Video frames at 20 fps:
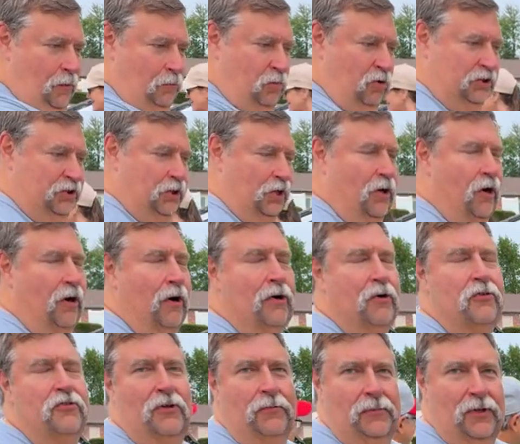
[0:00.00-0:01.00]
push a cart
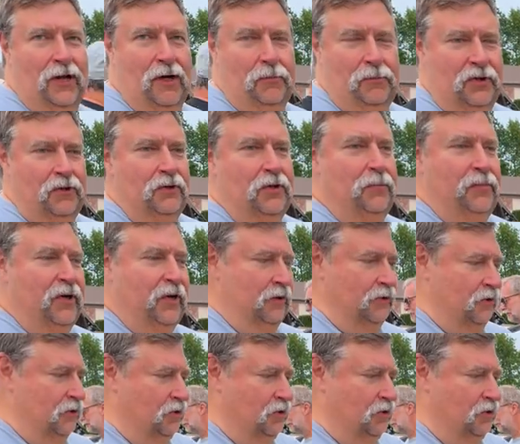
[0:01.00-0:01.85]
or something up into the bed of the truck.